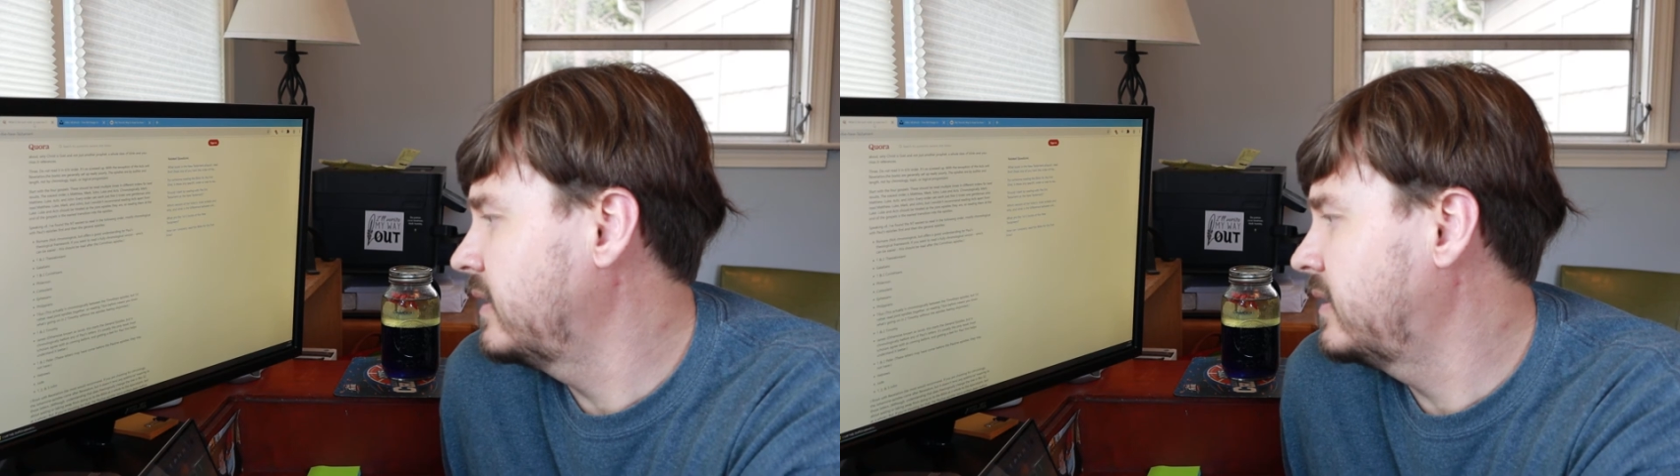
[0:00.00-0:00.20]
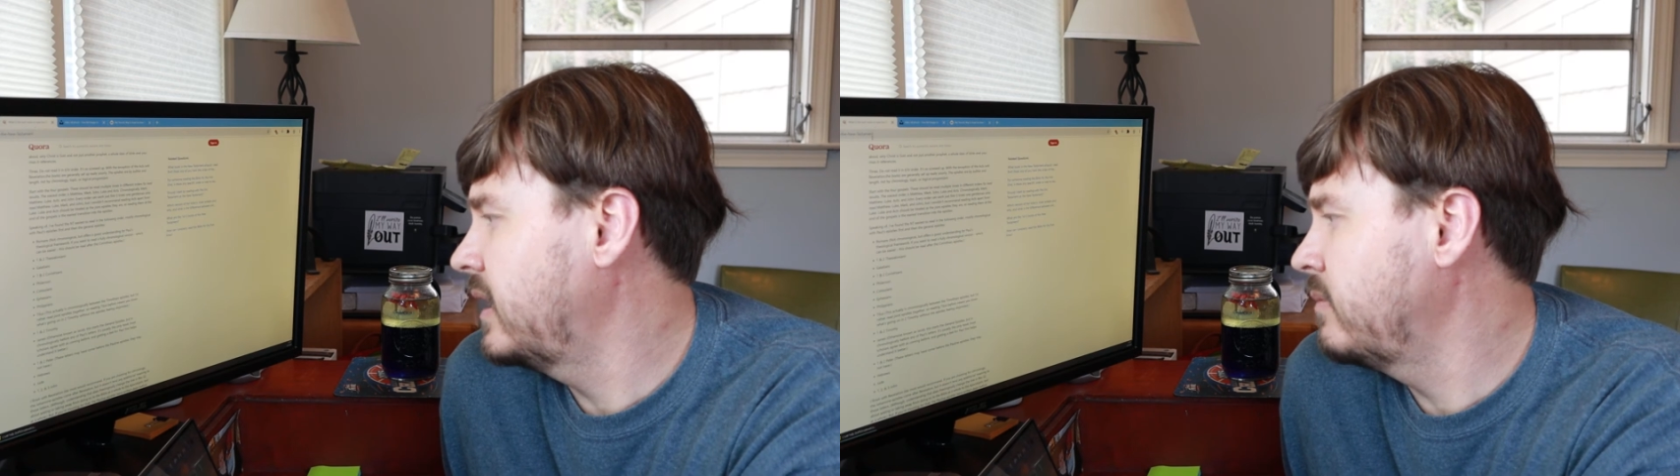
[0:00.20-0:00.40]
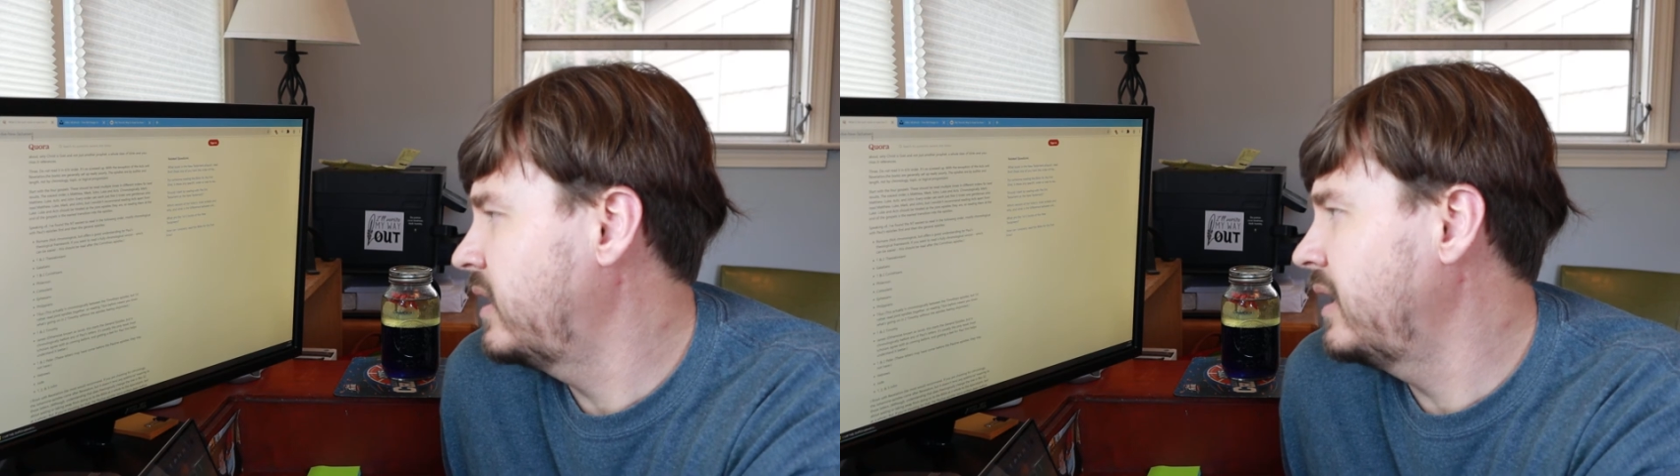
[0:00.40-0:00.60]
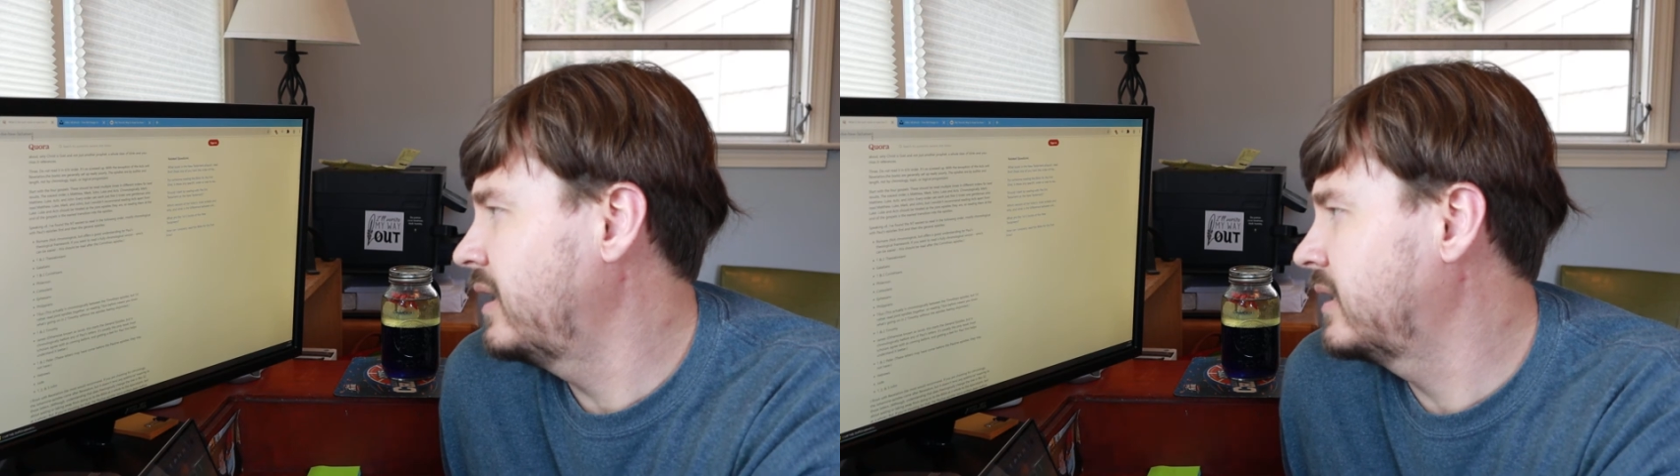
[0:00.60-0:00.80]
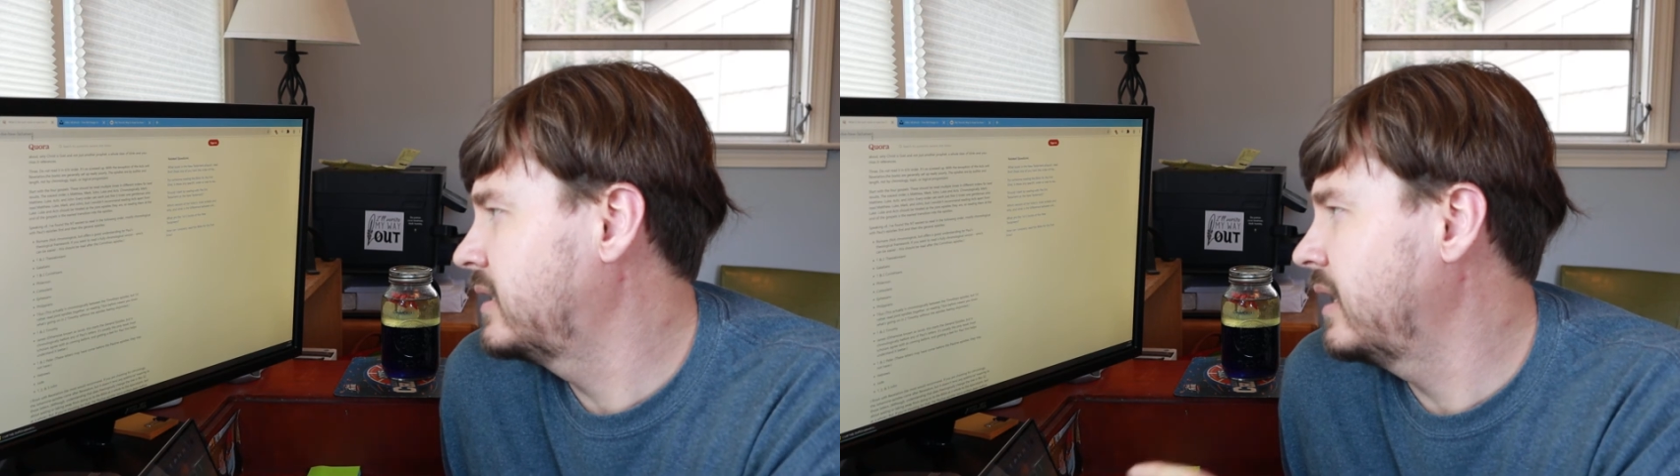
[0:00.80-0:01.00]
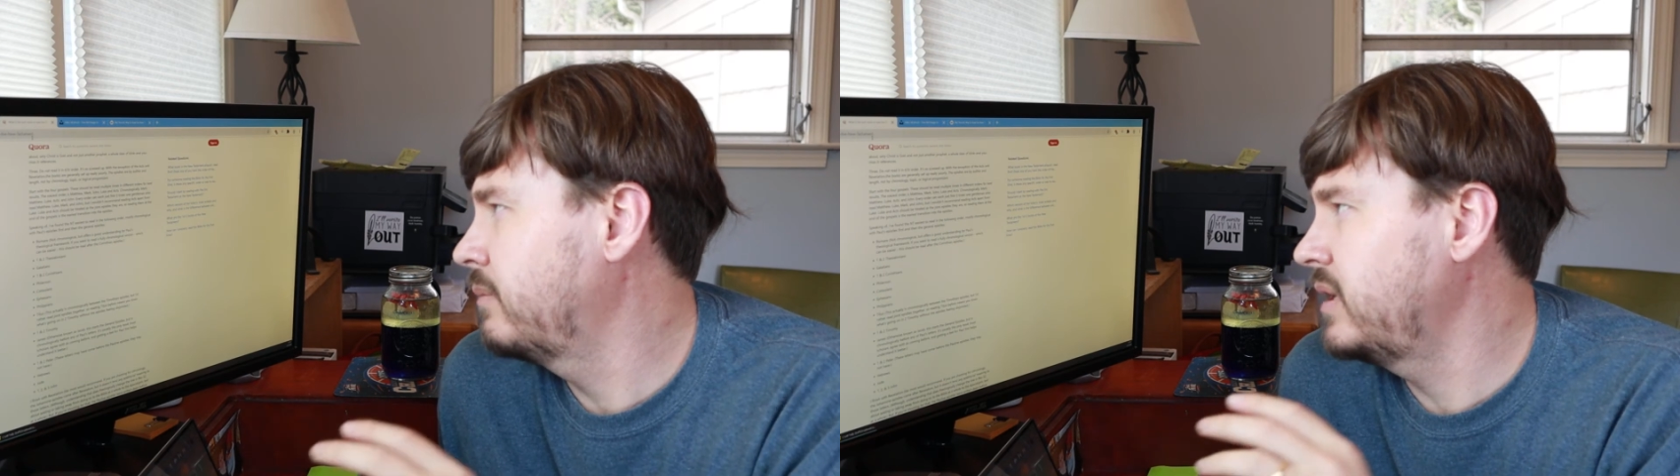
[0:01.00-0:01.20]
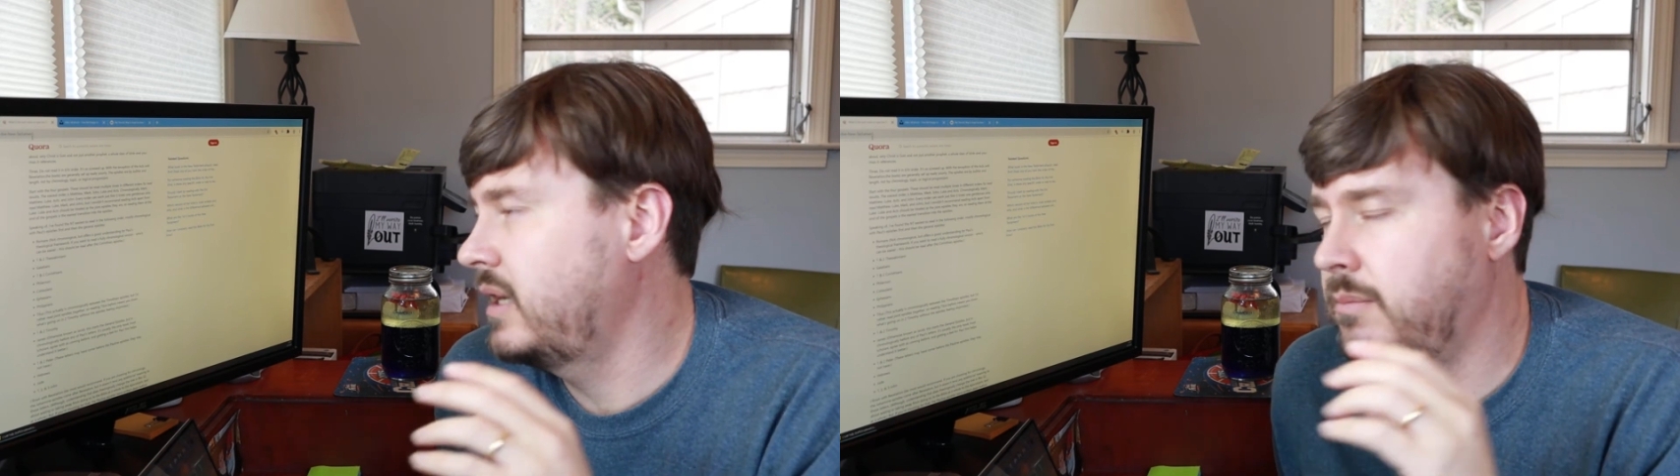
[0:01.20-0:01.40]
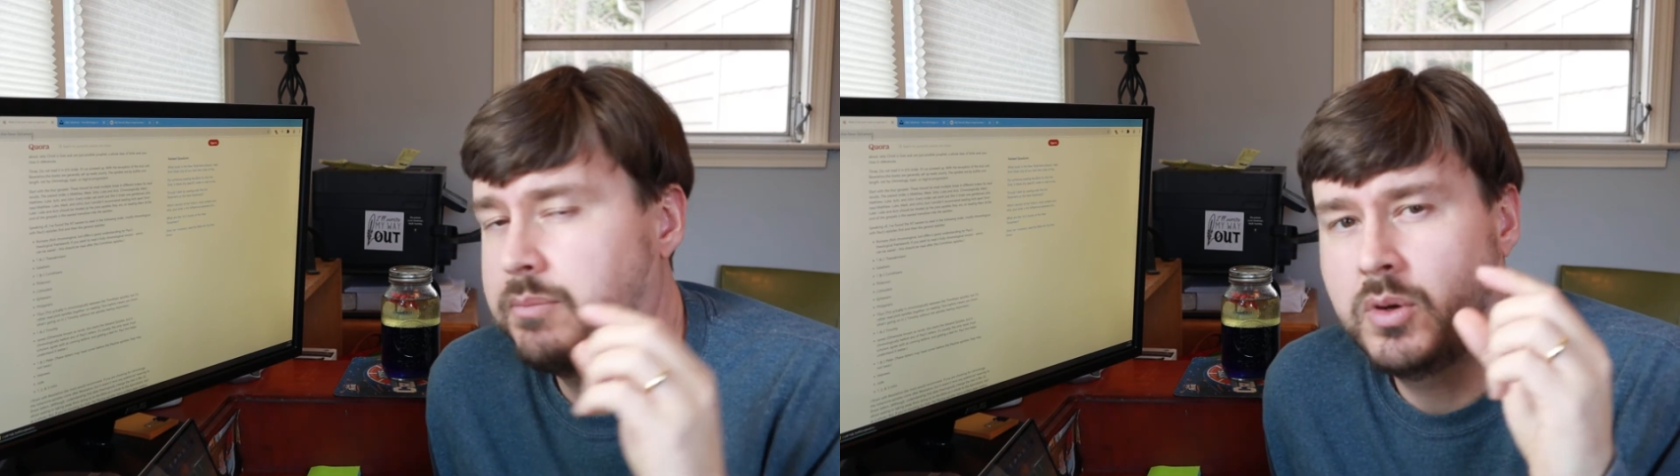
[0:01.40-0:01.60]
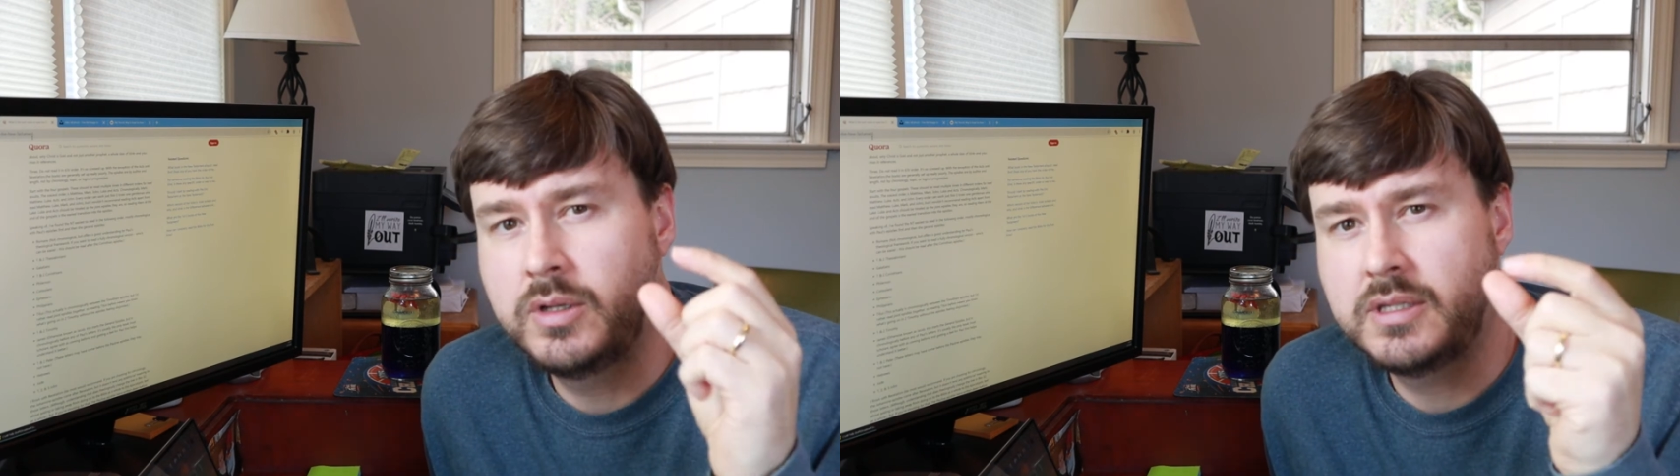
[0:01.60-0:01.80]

the same thing, except it